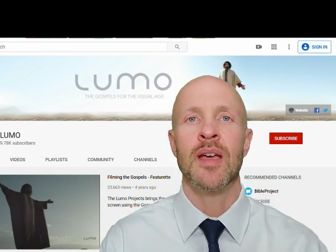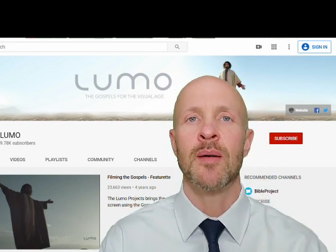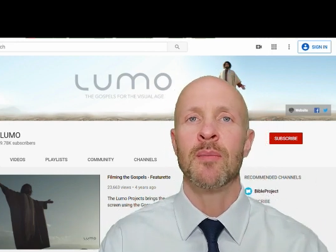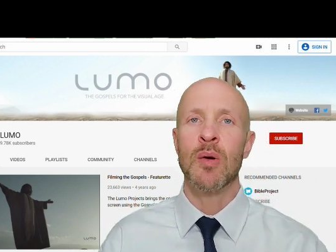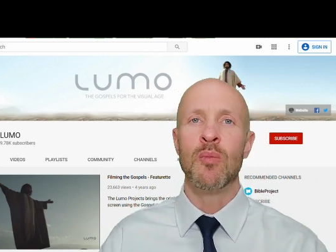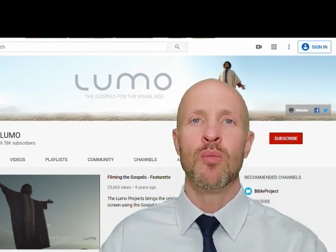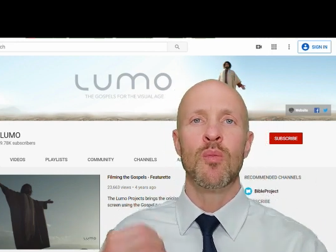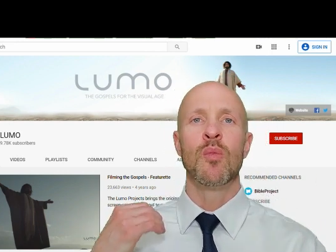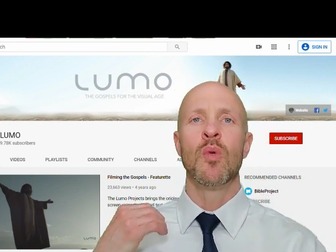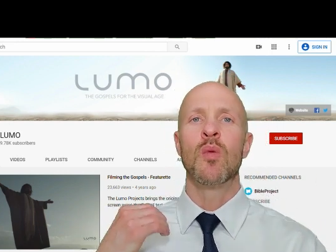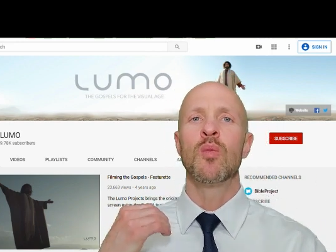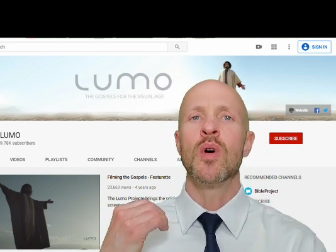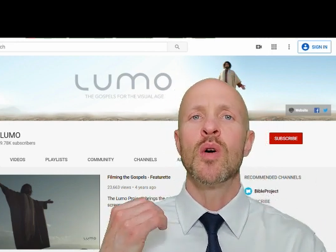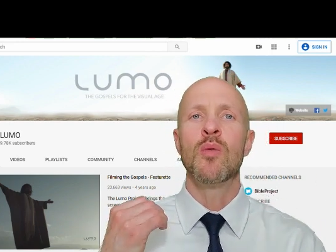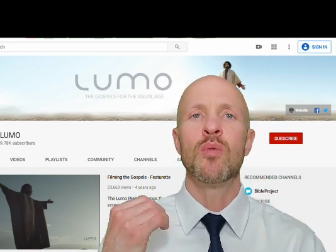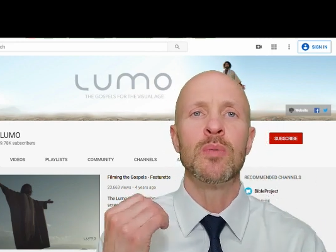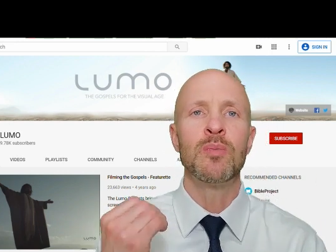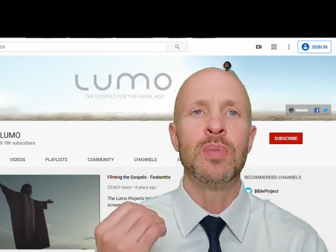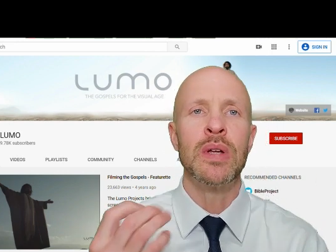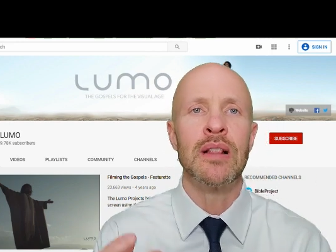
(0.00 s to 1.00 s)
I mean, what
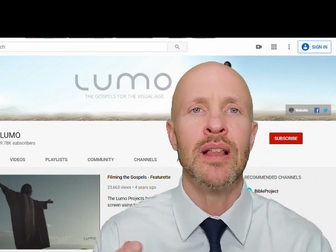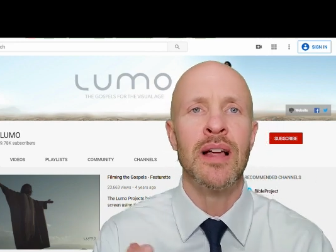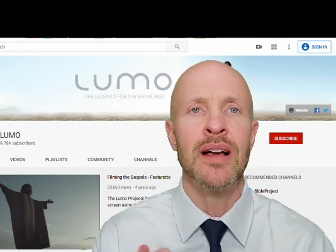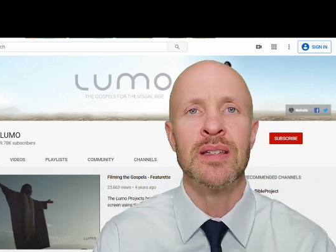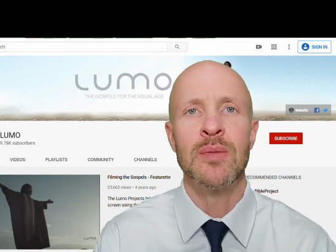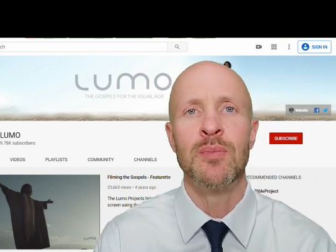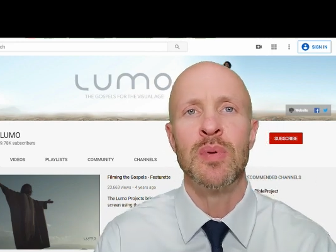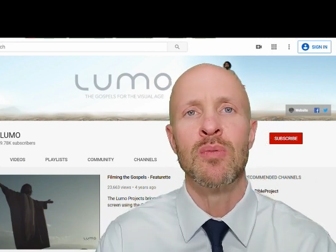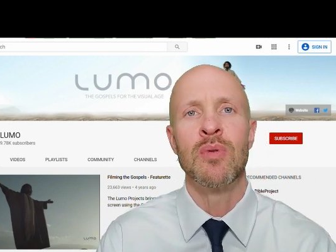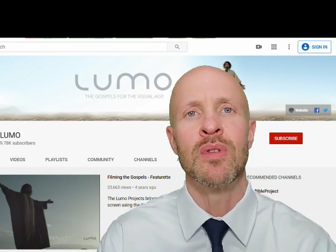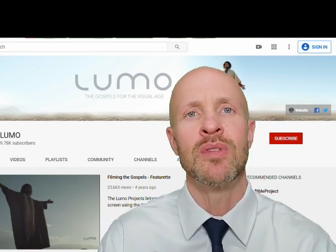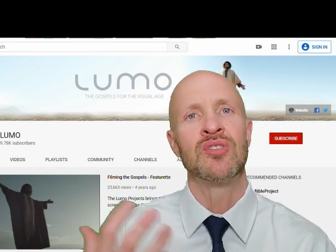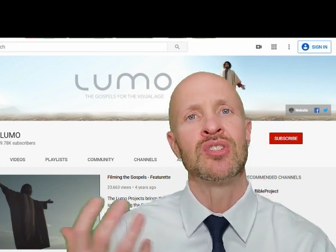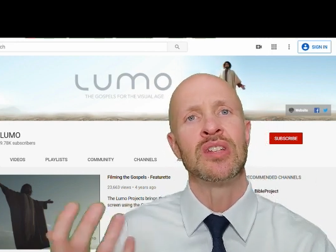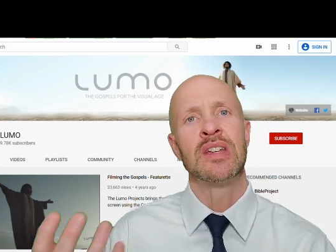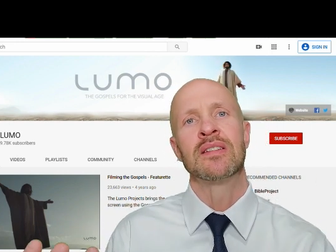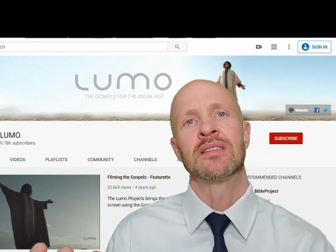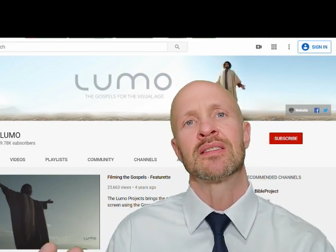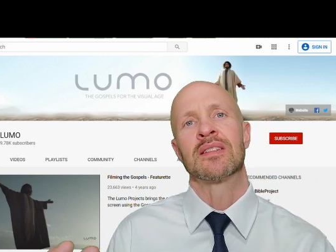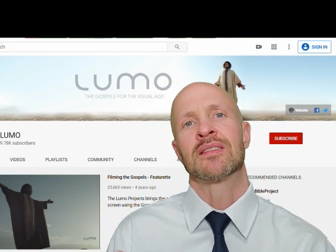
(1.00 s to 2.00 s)
would it be like to be with
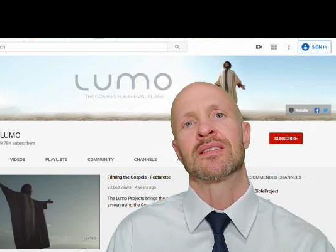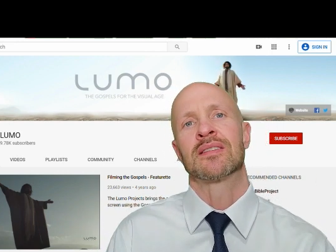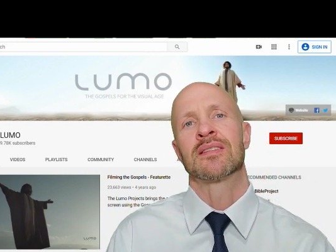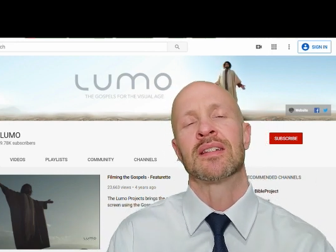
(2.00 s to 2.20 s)
Jesus?